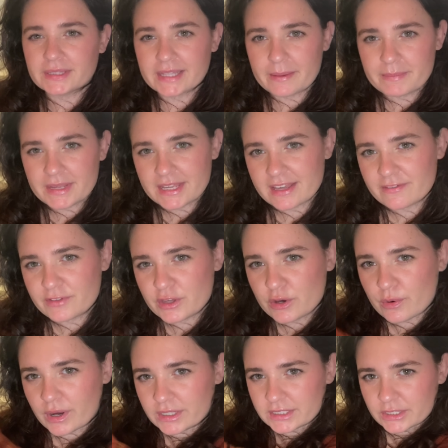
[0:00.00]
let me give
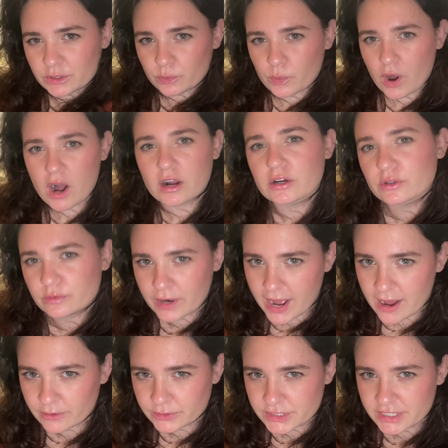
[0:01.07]
you a little walk
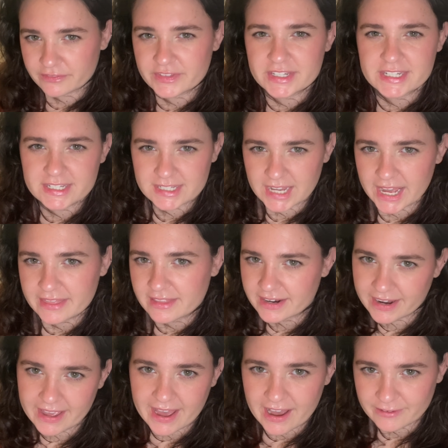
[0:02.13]
around of the design
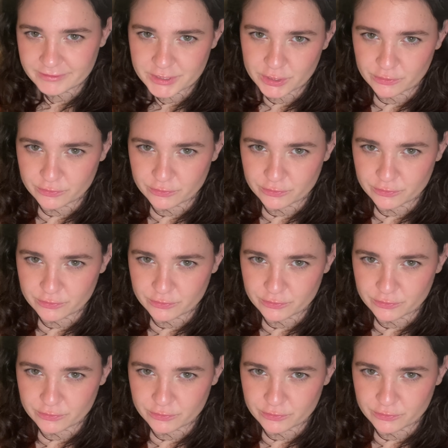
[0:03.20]
that I have so